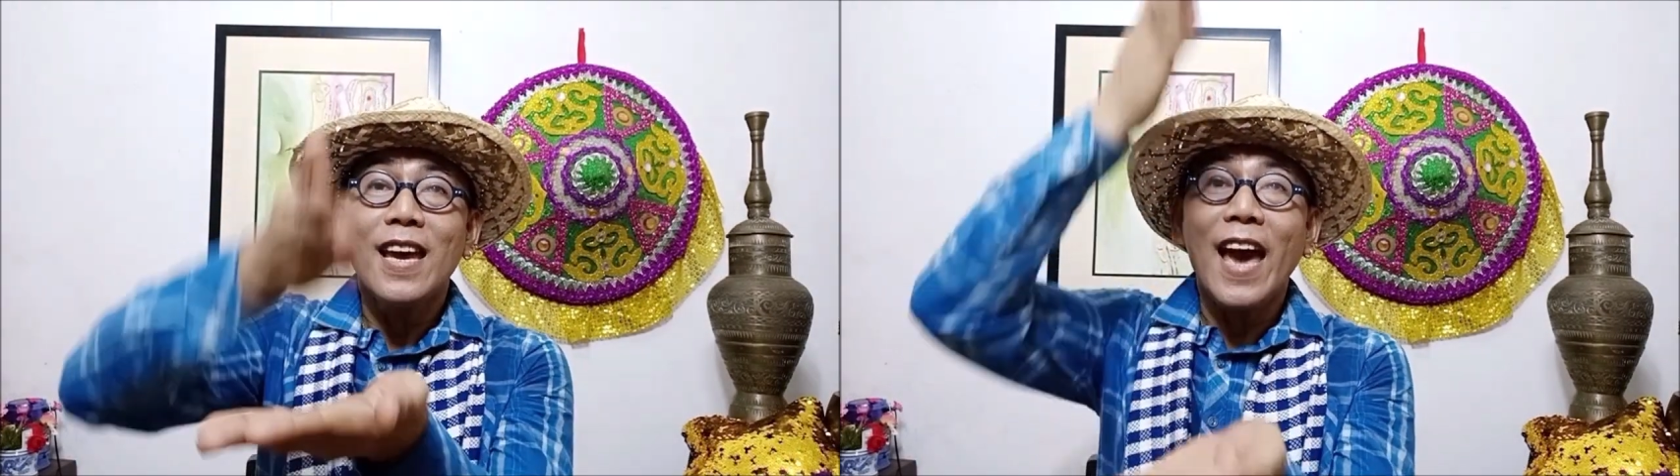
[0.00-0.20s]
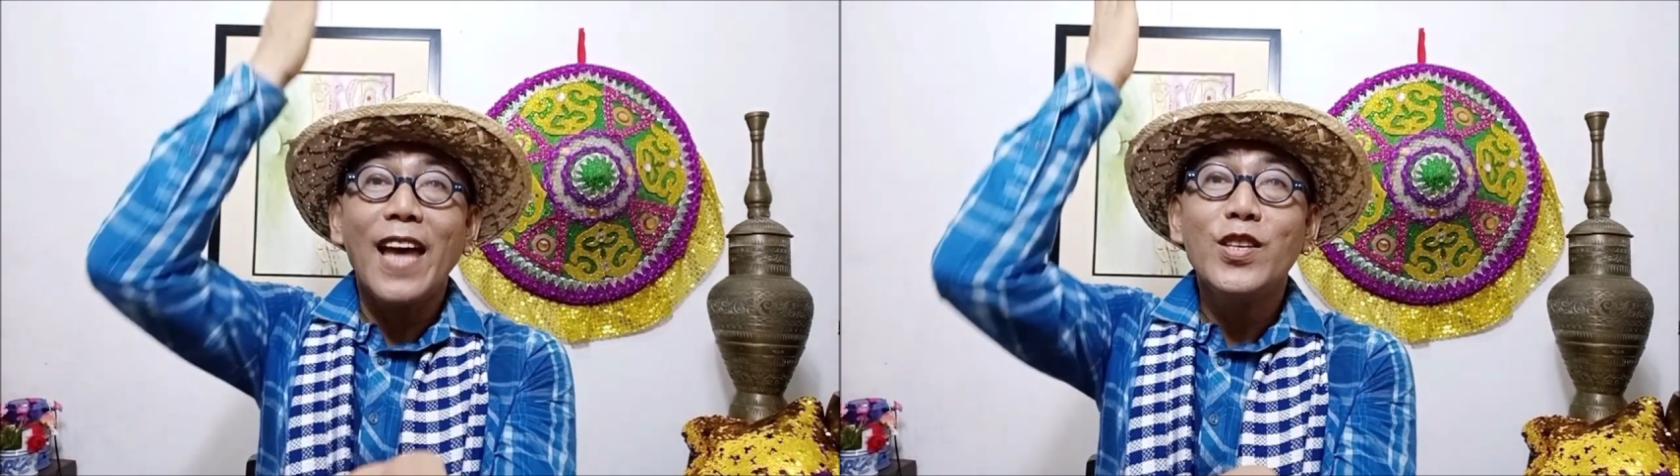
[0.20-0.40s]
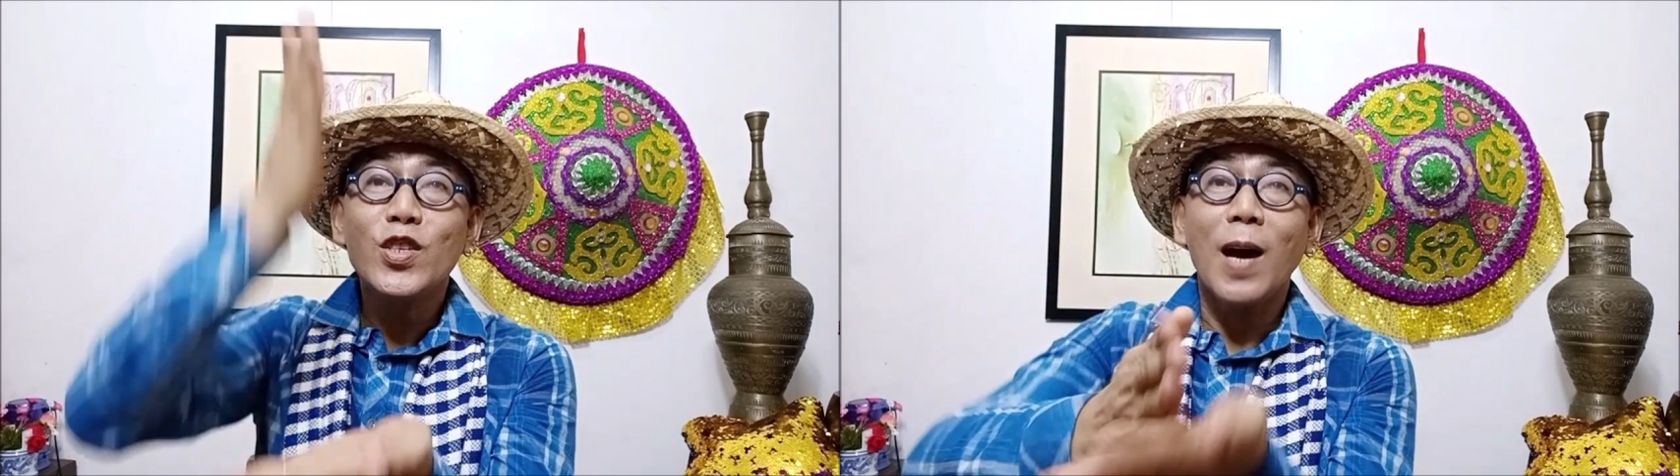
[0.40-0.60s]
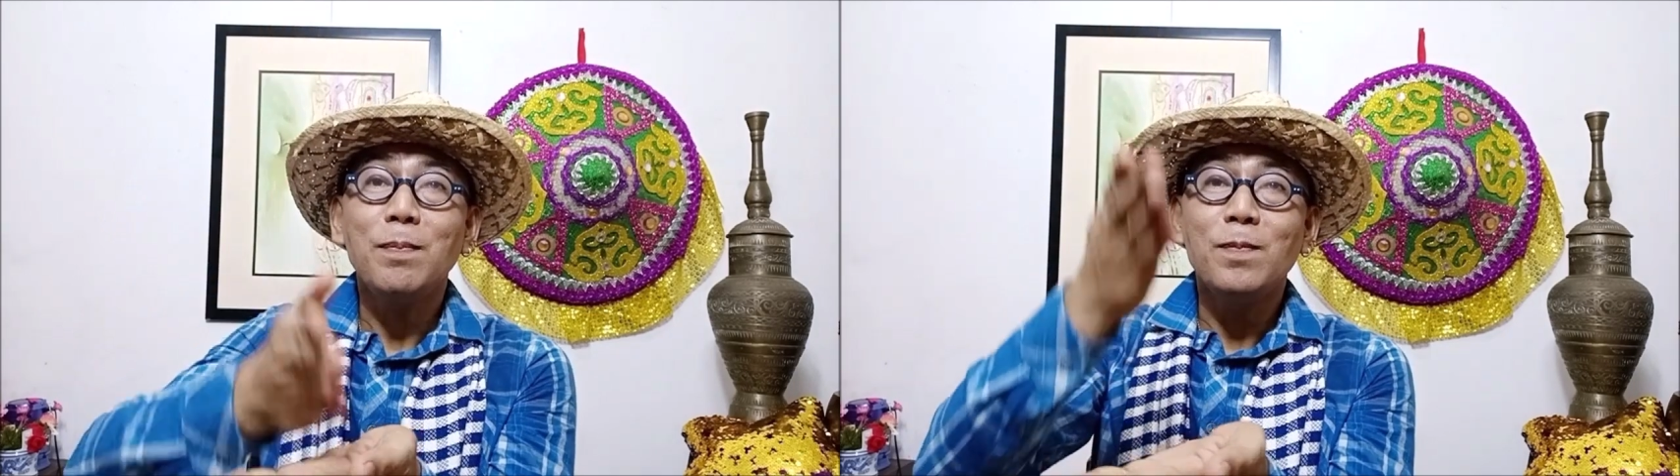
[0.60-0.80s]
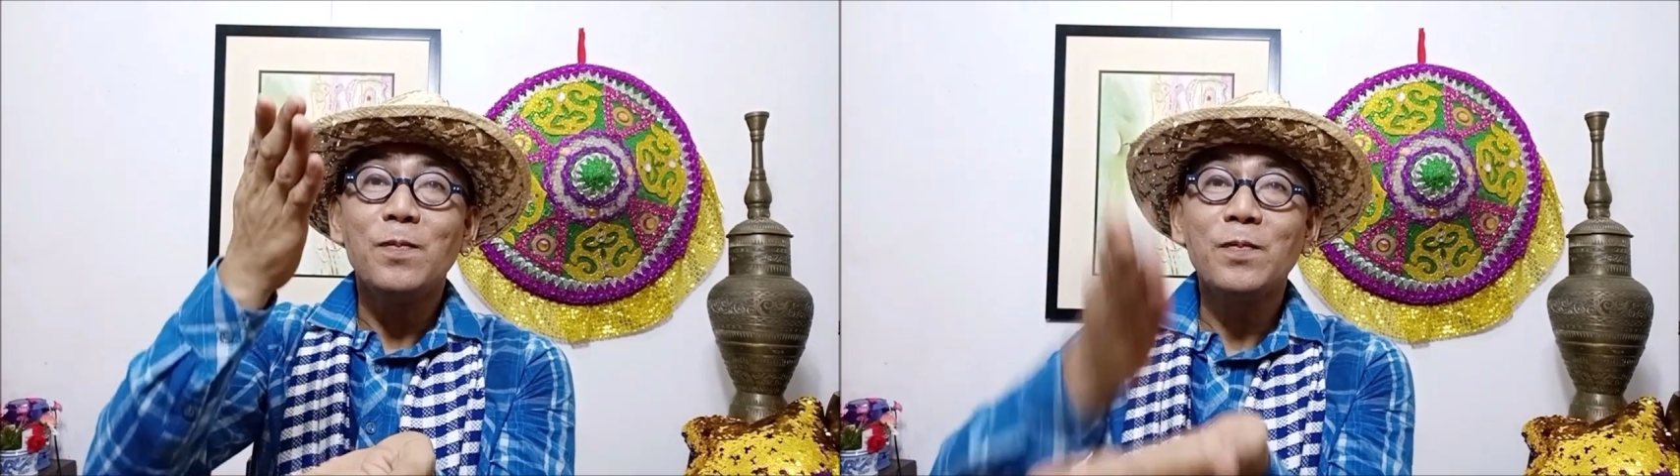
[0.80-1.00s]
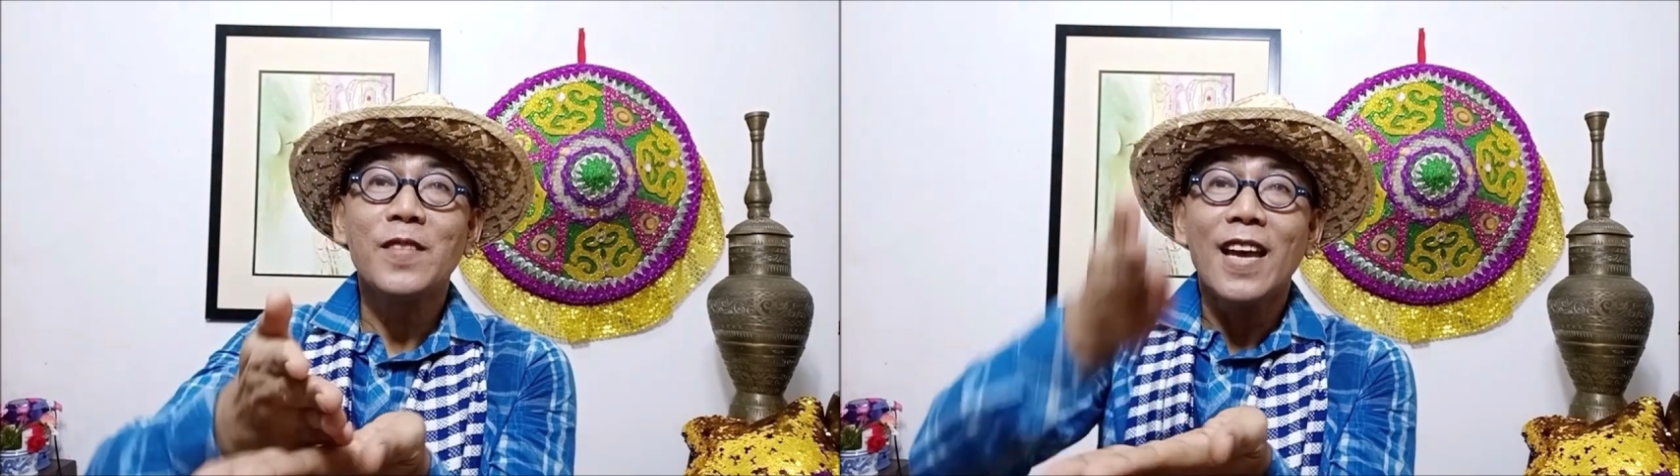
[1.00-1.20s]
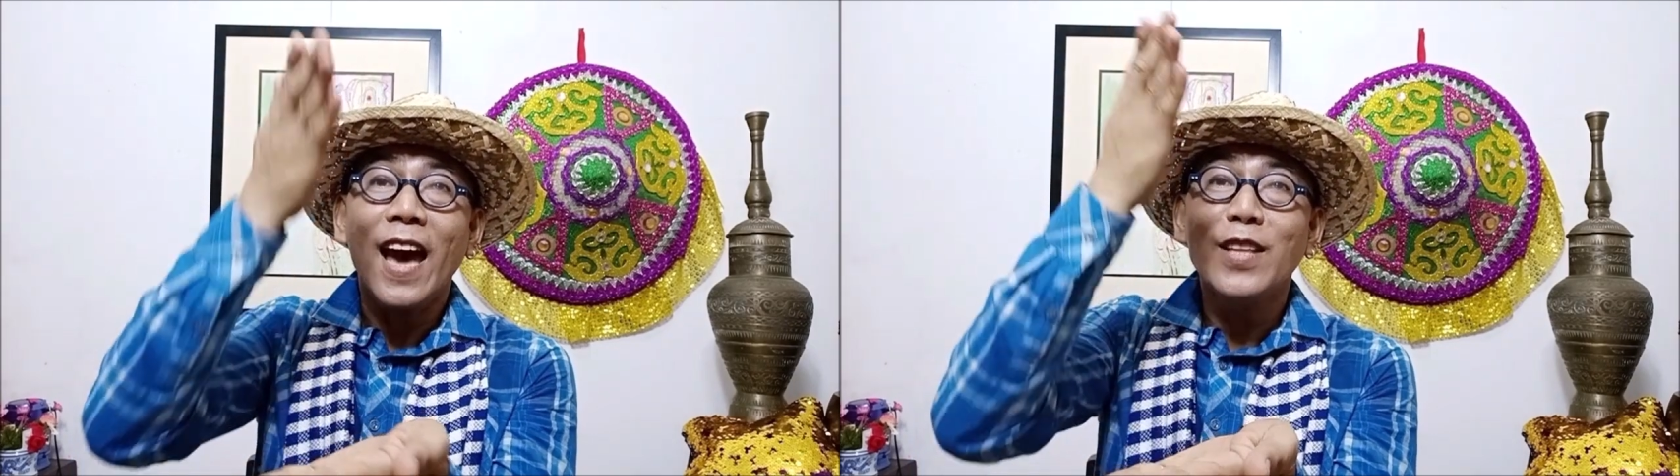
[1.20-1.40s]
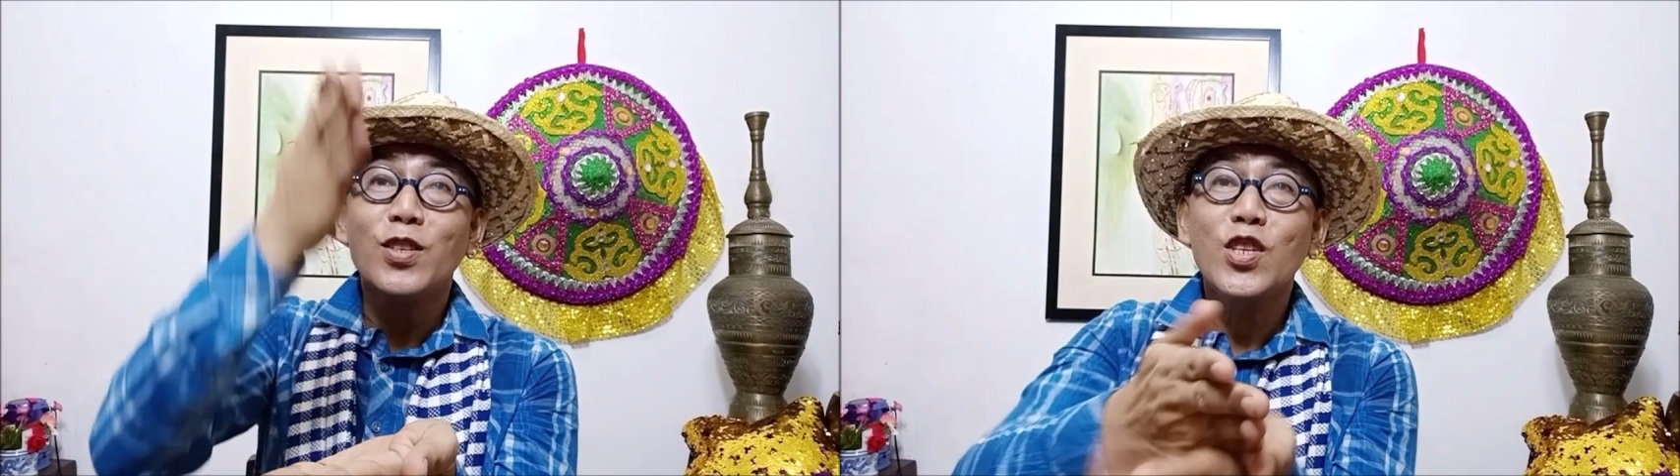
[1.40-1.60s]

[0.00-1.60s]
and chop and